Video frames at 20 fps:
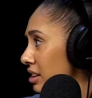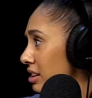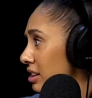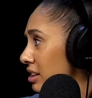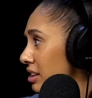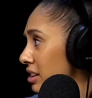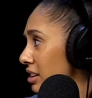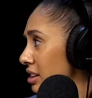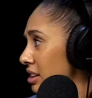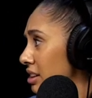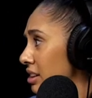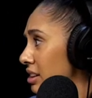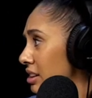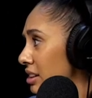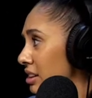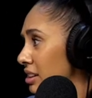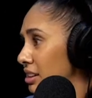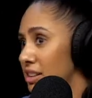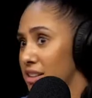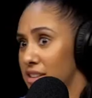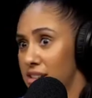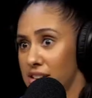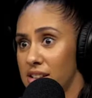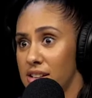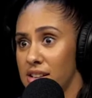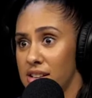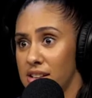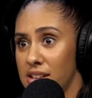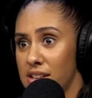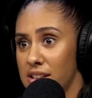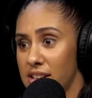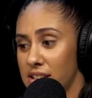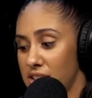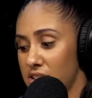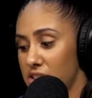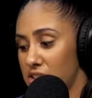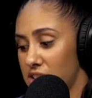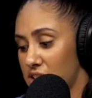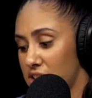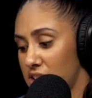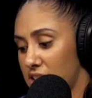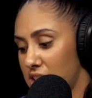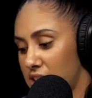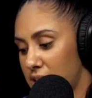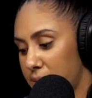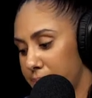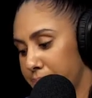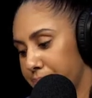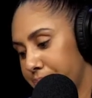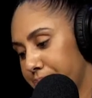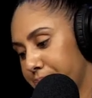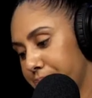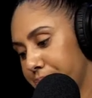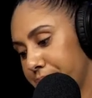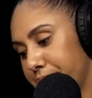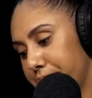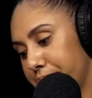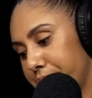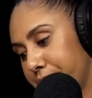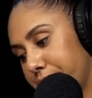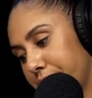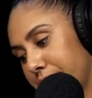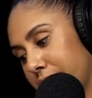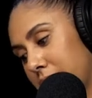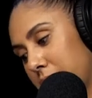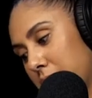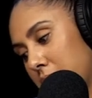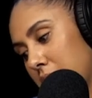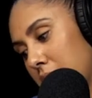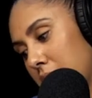The person shown says nothing.